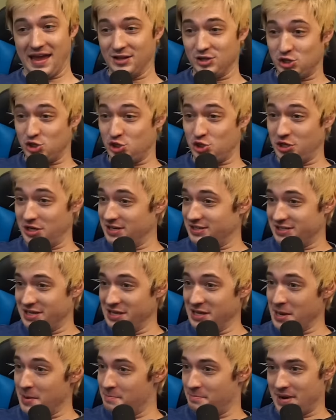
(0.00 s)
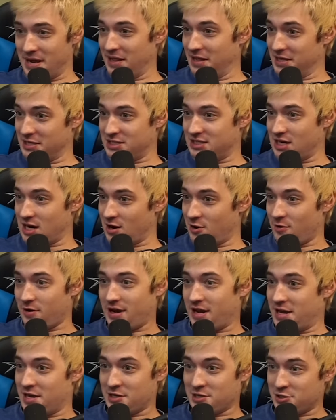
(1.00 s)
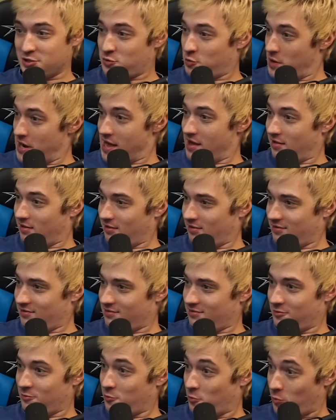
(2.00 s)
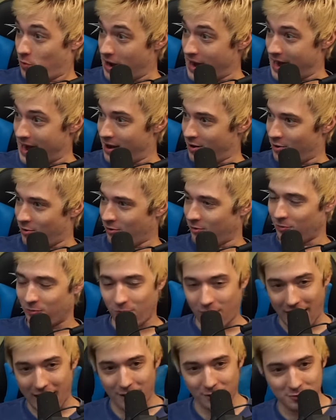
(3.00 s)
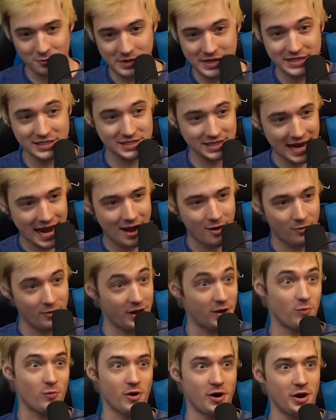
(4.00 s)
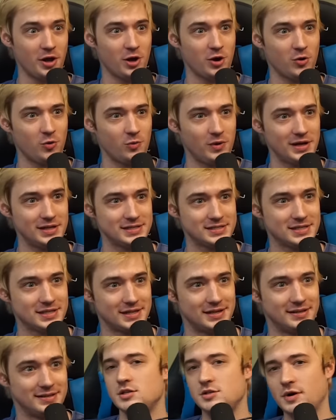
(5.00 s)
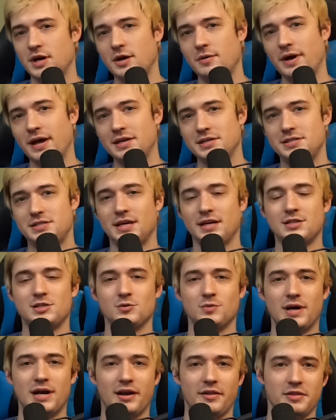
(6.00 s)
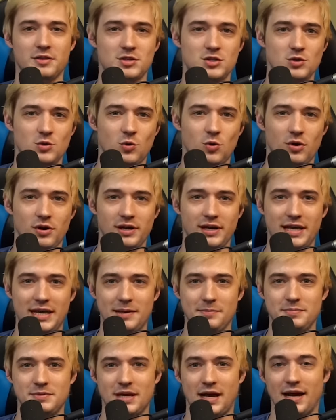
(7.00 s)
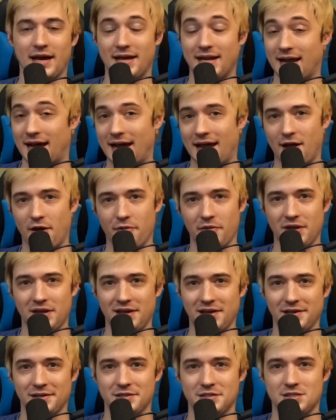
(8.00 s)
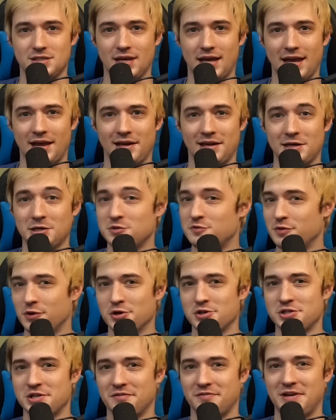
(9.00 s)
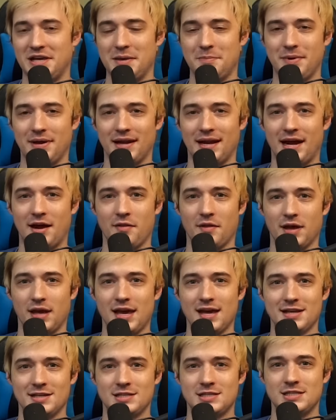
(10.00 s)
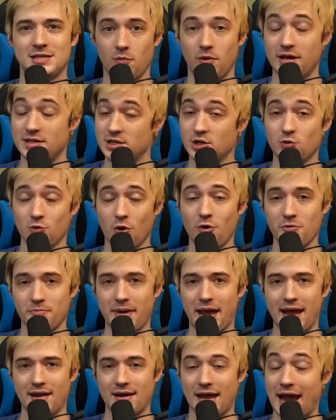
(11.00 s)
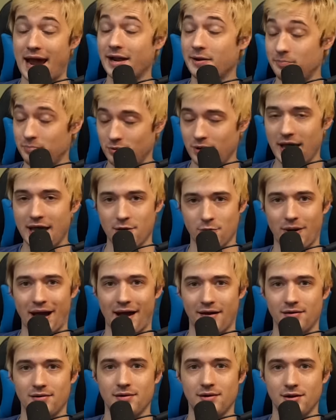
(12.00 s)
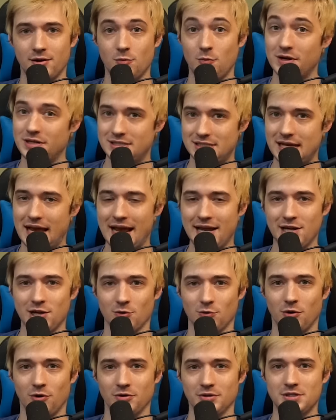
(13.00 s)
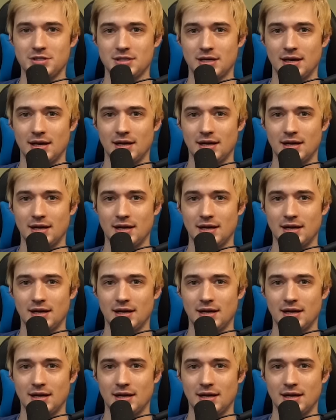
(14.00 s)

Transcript: And she's in the military as well? Wow! Wowie zowie! What a coincidence! So anyway, he sticks around at the school and keeps an eye on the kids. And his version of keeping an eye on the kids is a grown man at a playground with 10-year-olds